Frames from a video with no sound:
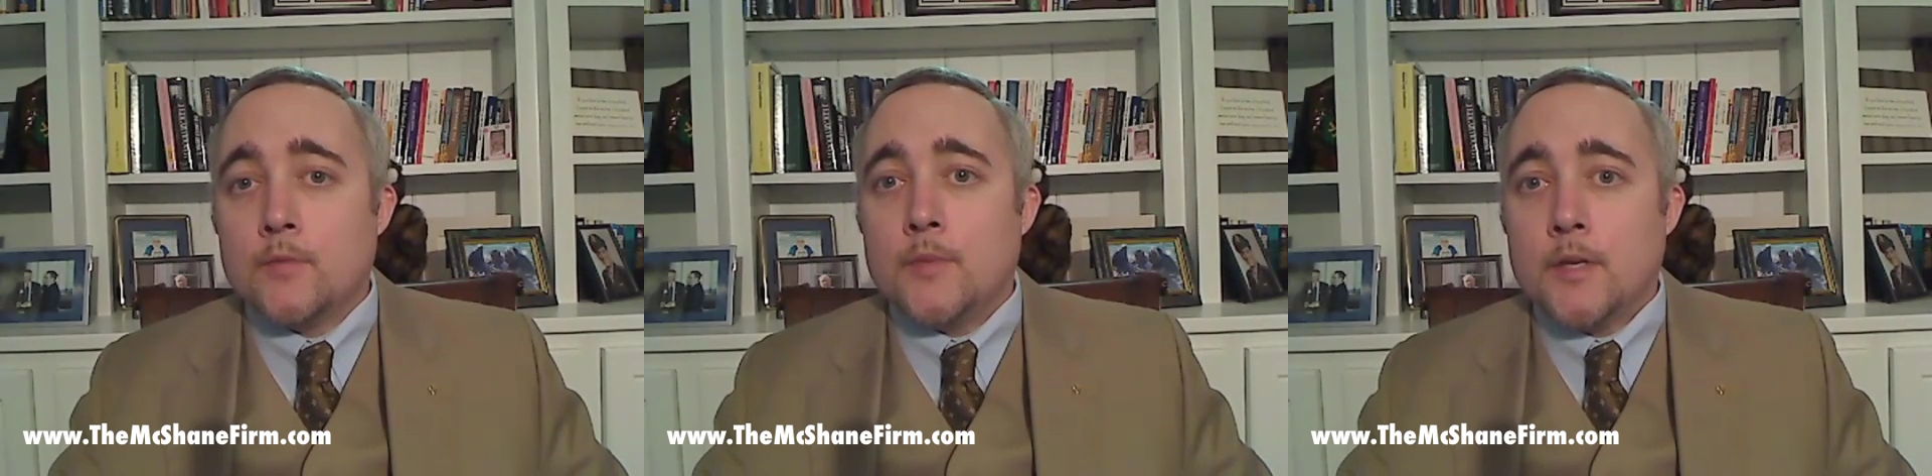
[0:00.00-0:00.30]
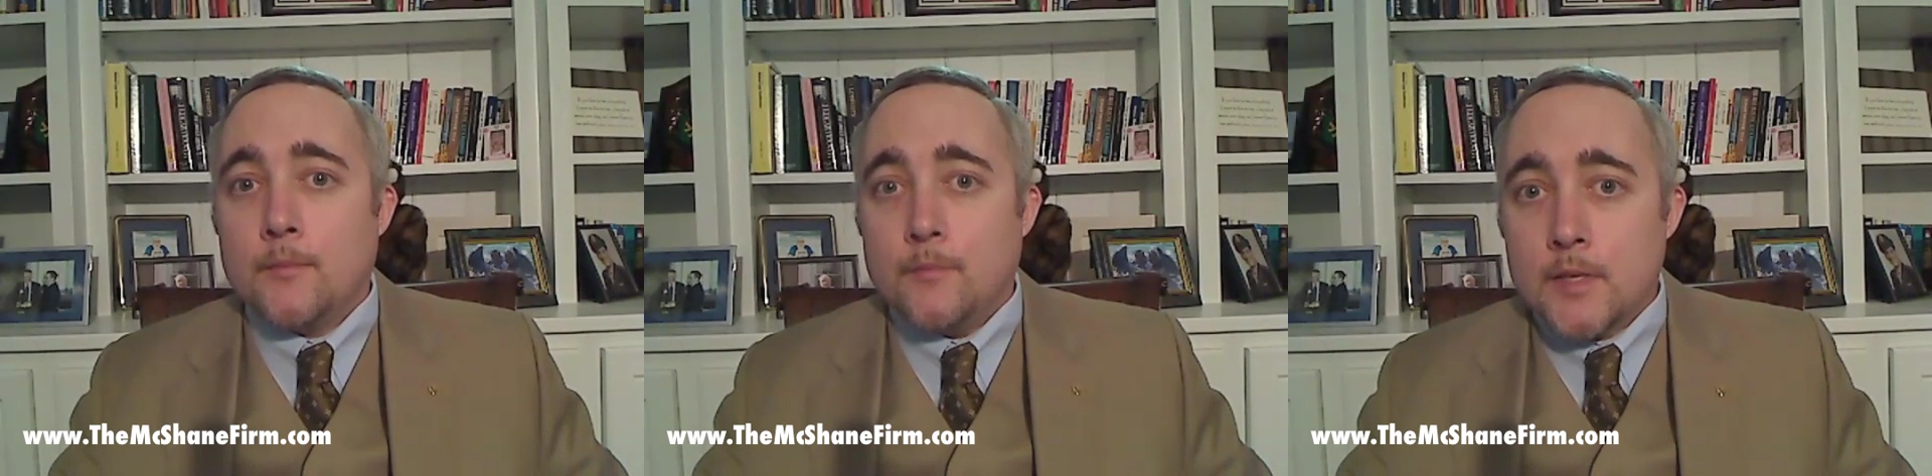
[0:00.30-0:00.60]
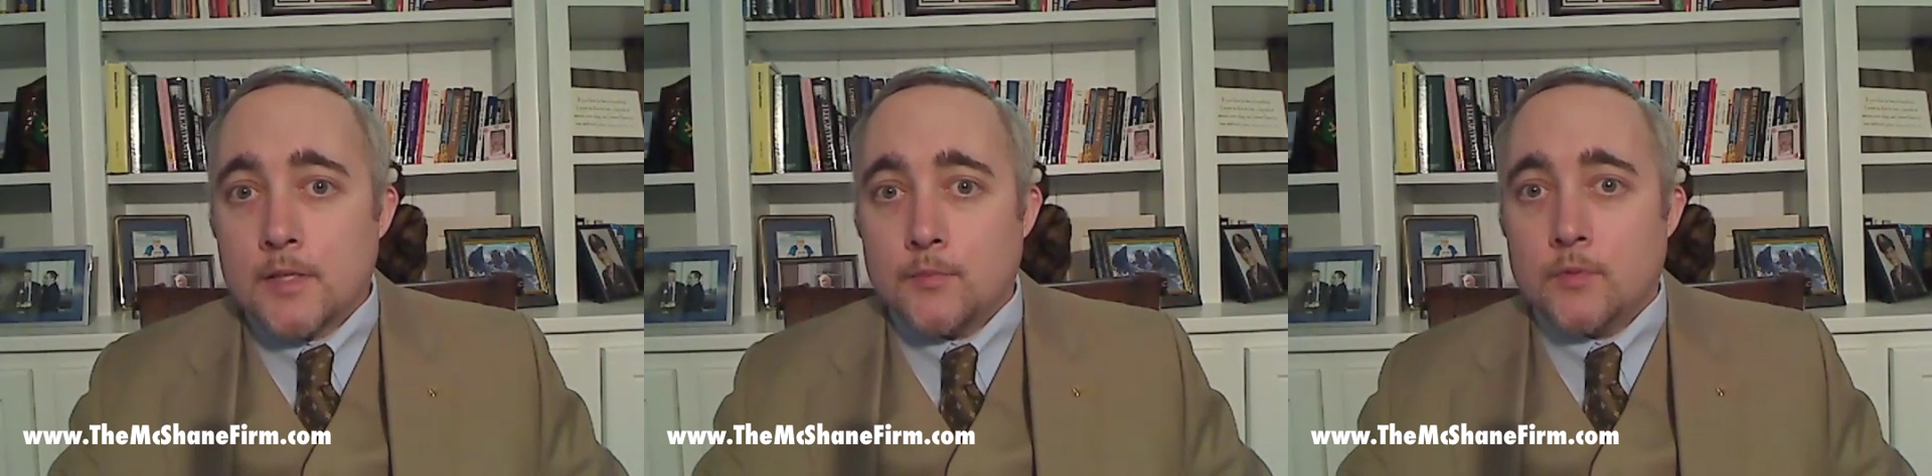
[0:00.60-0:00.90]
be
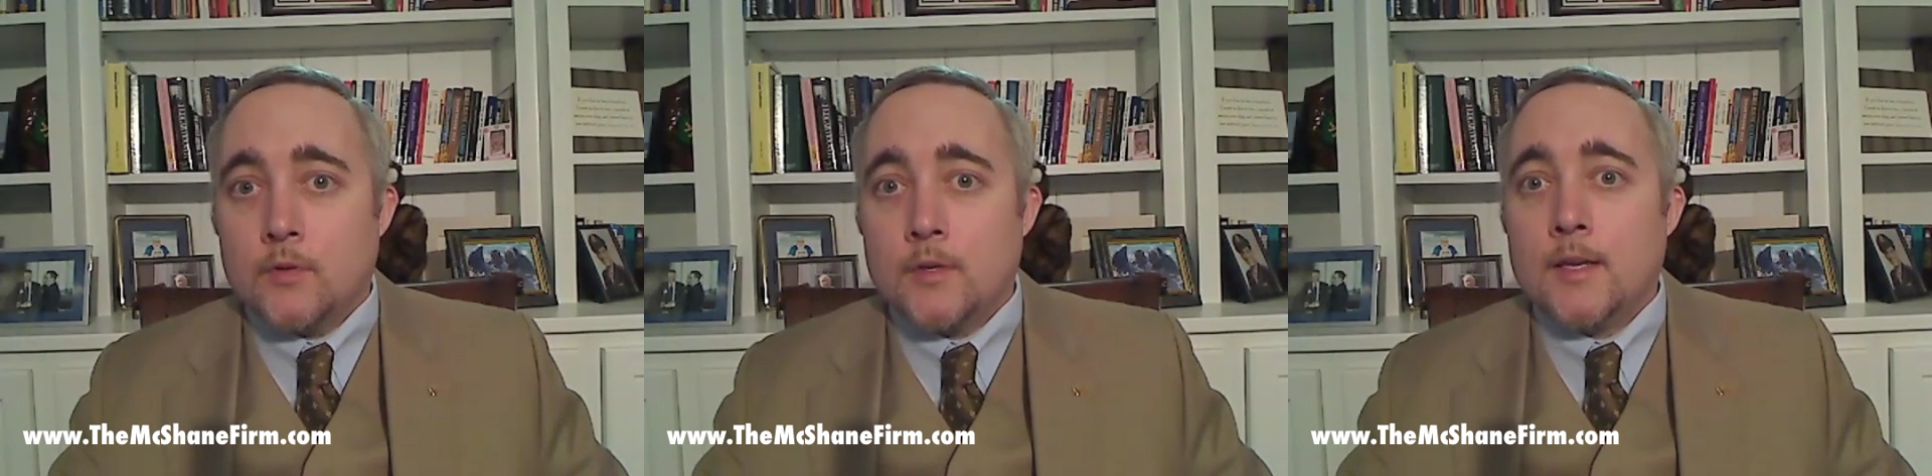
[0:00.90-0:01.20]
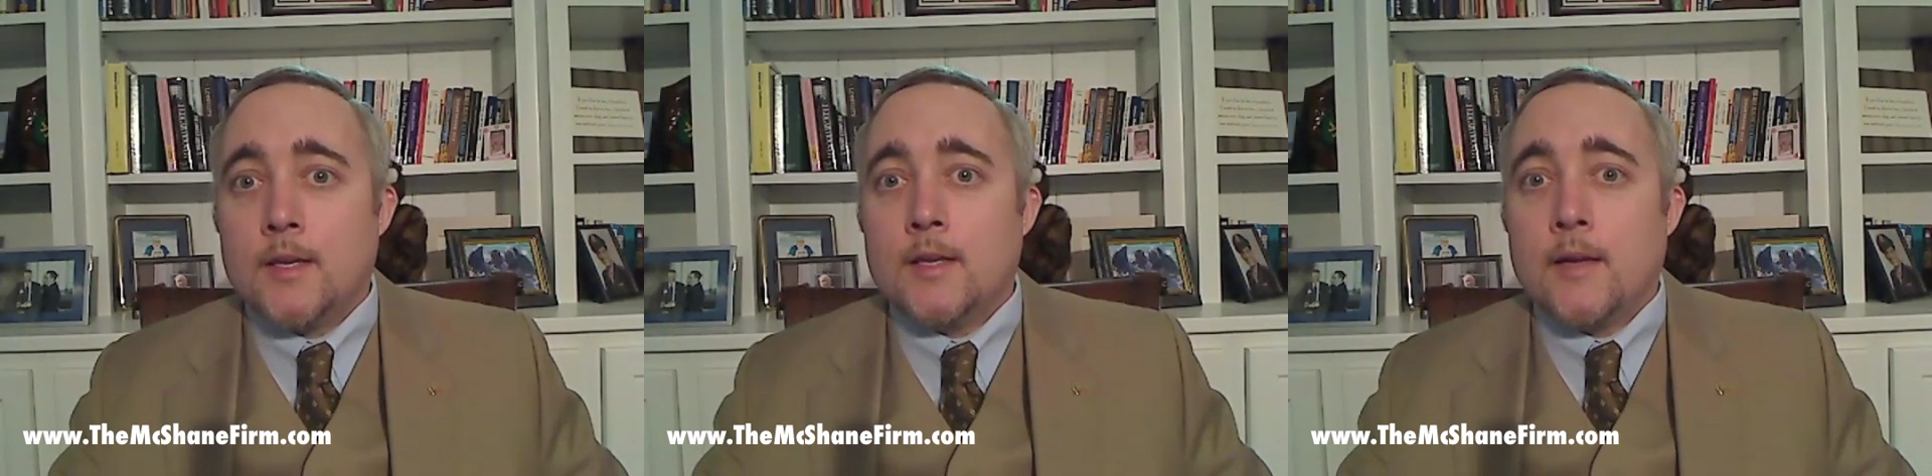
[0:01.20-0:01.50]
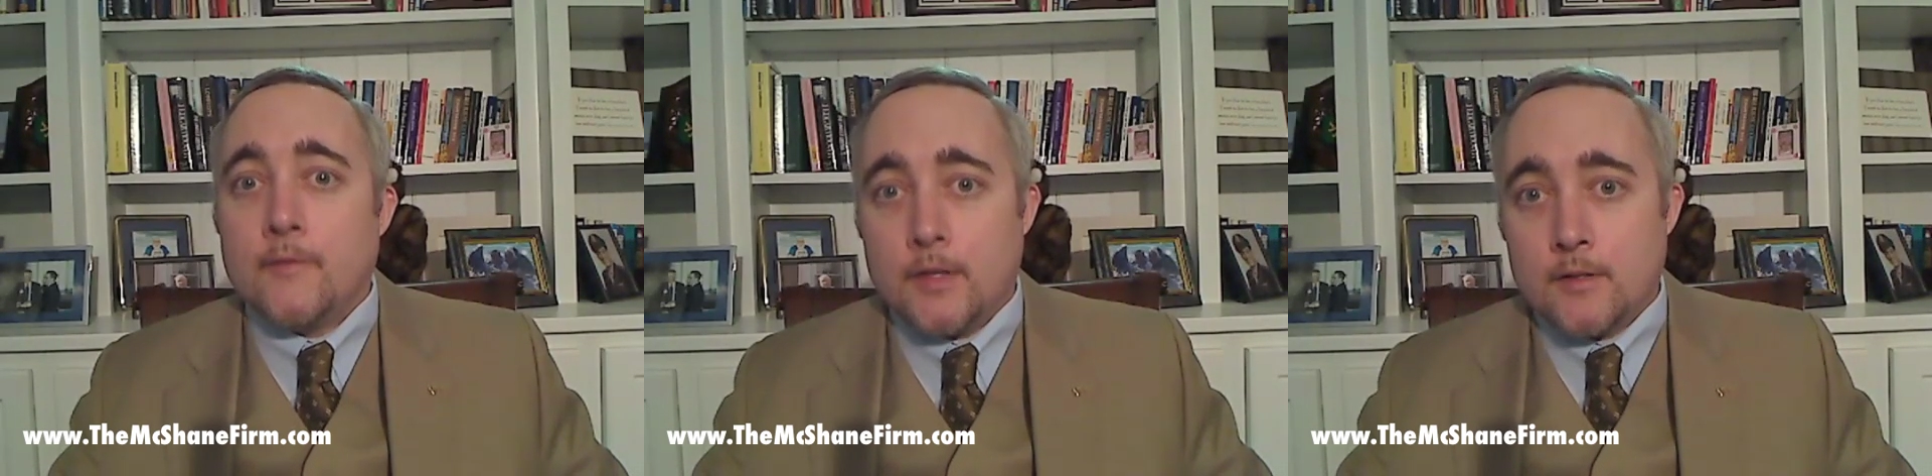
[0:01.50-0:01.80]
admissible in
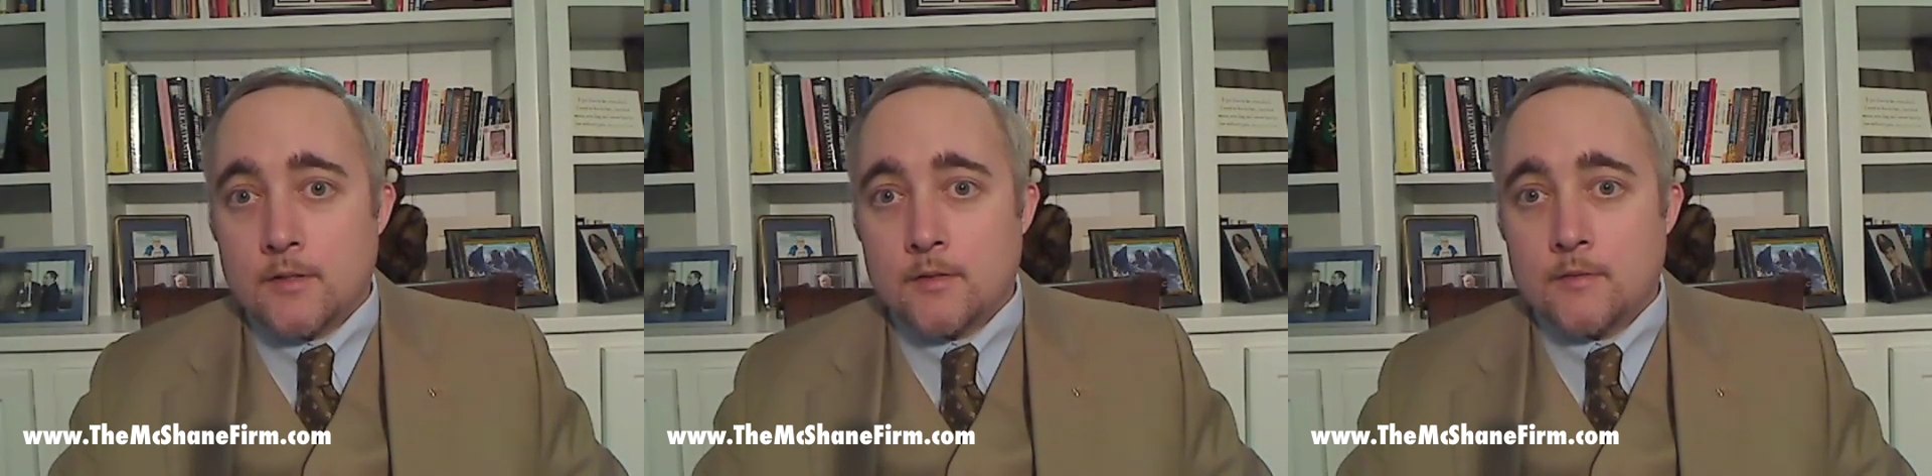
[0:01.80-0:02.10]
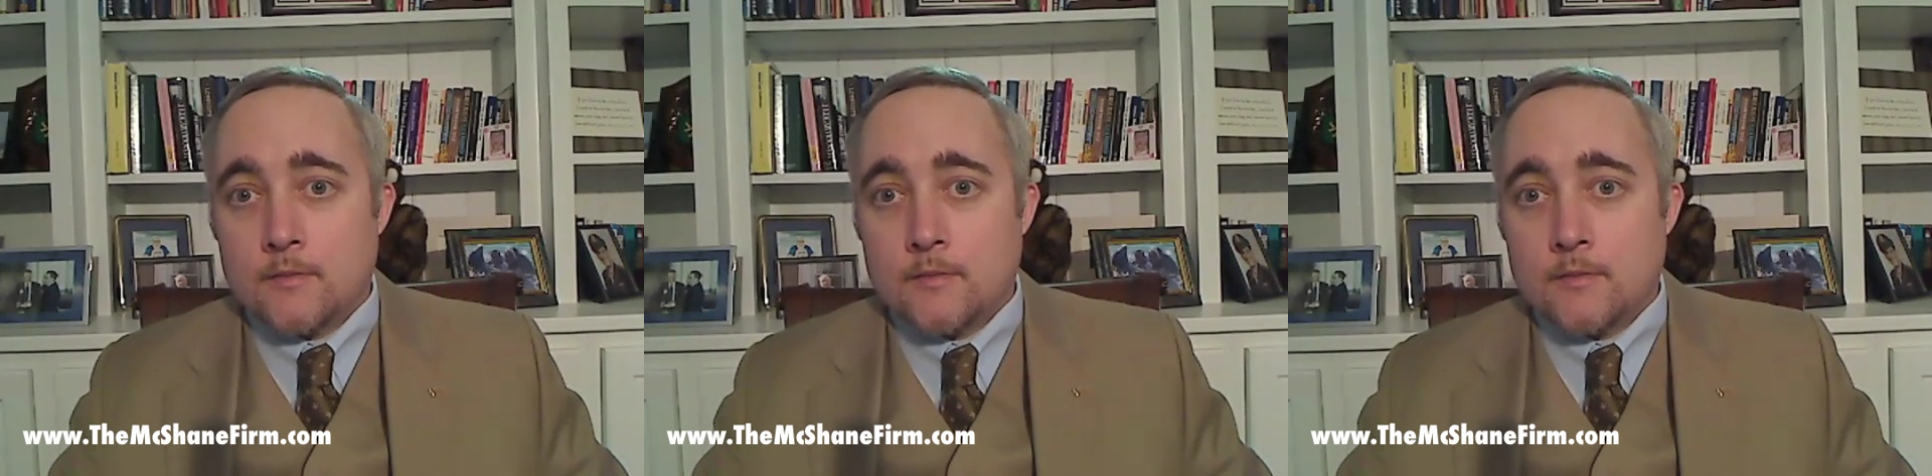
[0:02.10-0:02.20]
evidence.